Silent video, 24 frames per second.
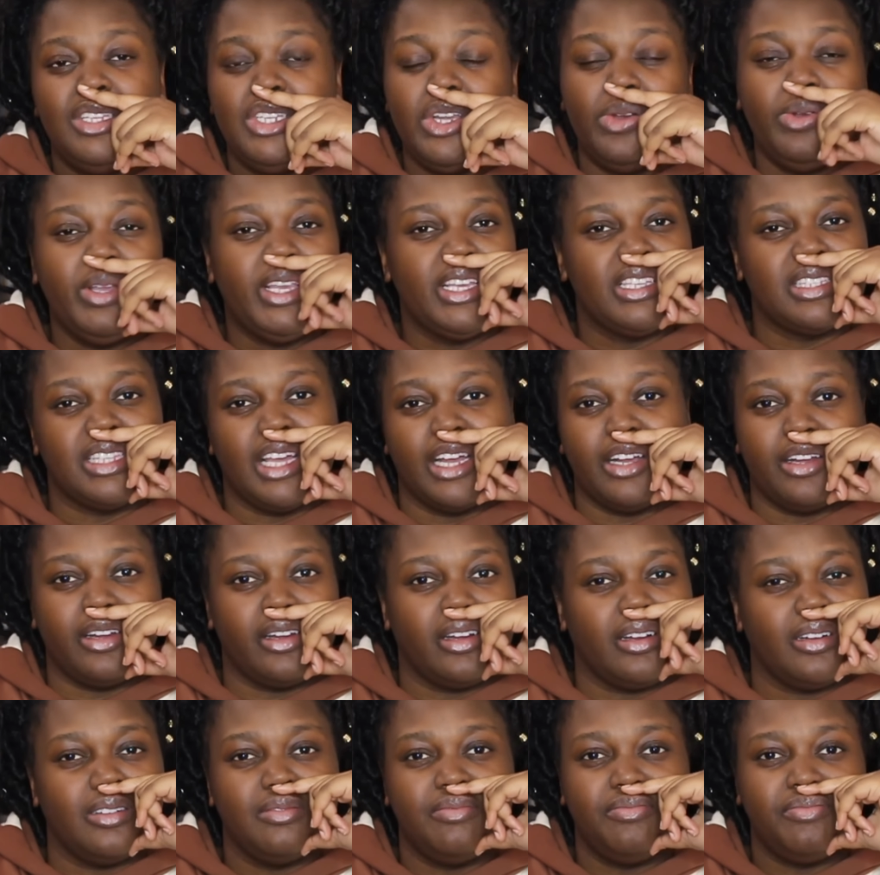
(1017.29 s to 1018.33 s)
kiss that
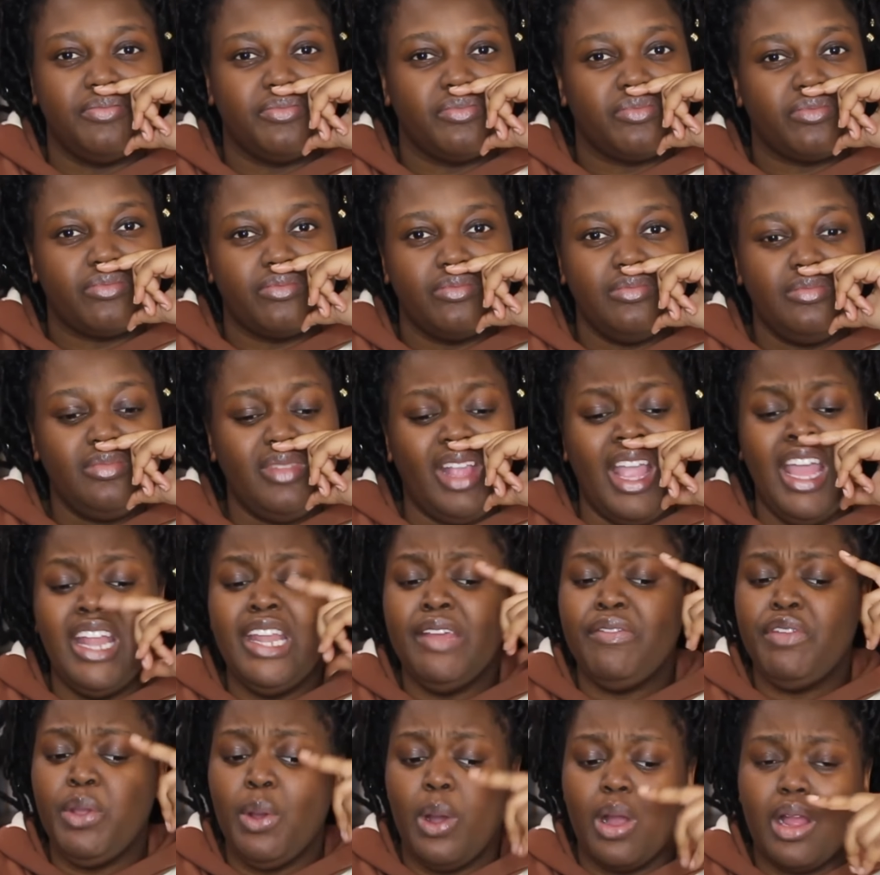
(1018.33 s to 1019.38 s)
girl. And if
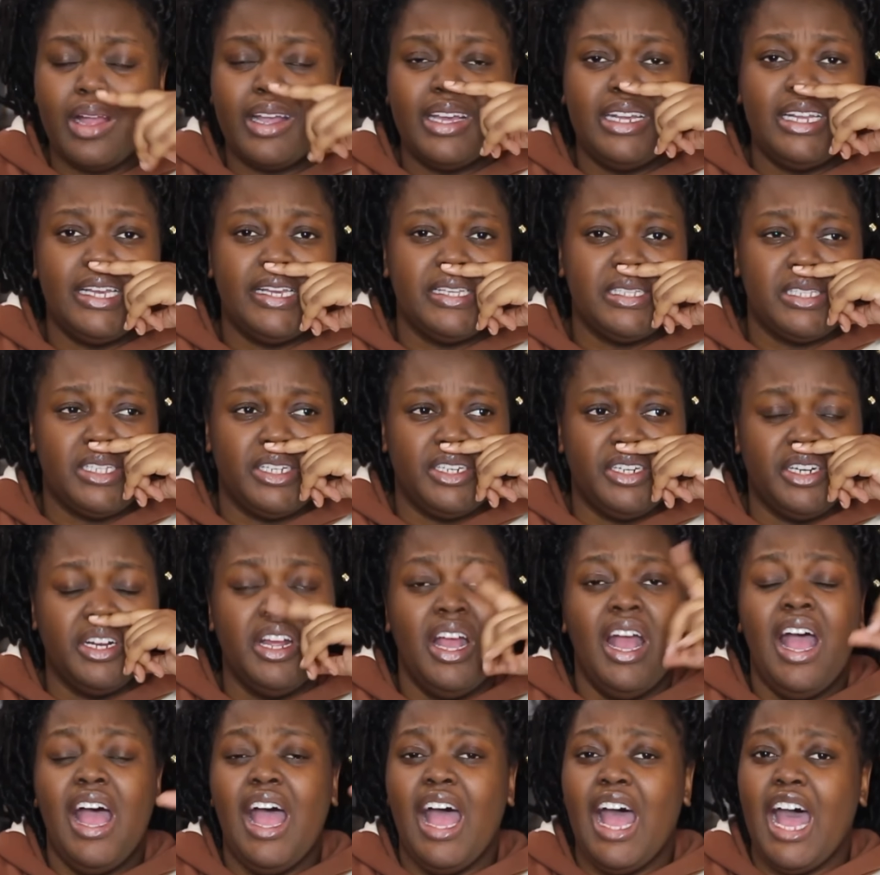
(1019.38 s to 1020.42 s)
you are going to kiss her,
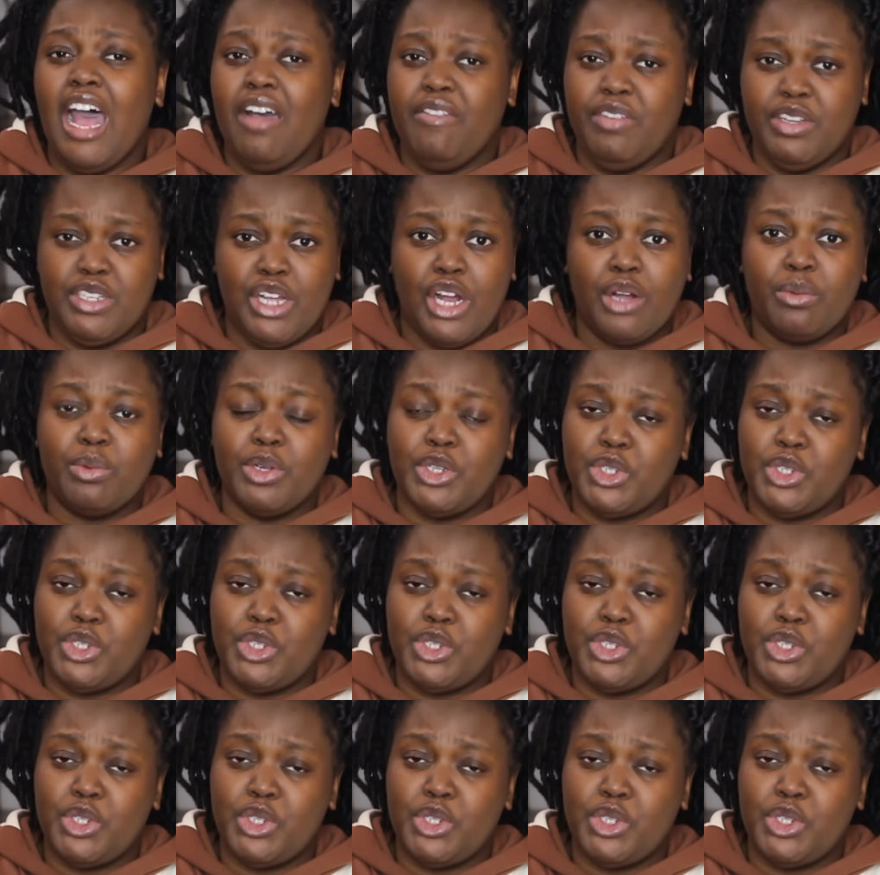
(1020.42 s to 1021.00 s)
have a talk with